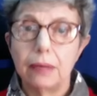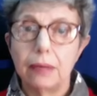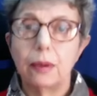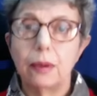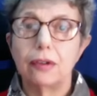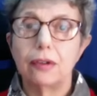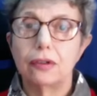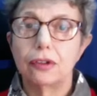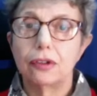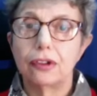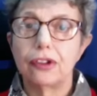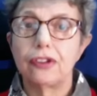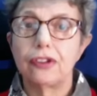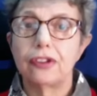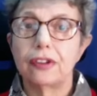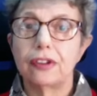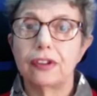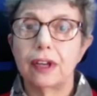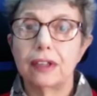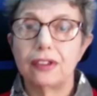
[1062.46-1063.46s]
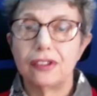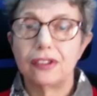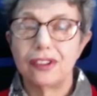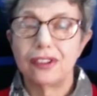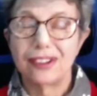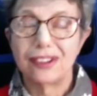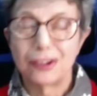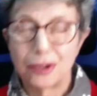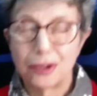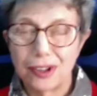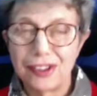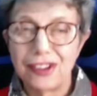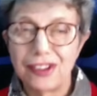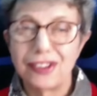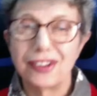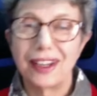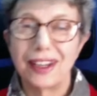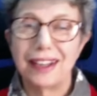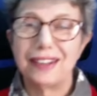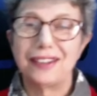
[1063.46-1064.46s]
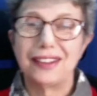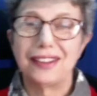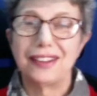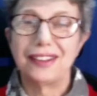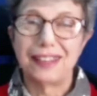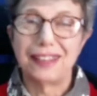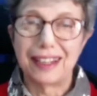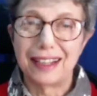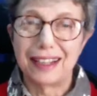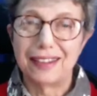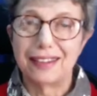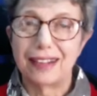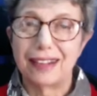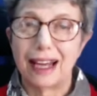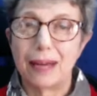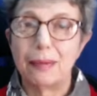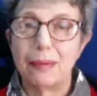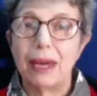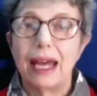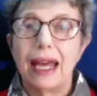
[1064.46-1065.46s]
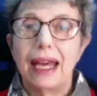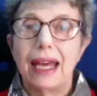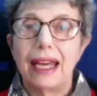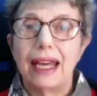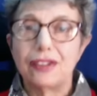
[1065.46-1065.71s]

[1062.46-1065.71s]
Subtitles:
Anyone who criticises Islam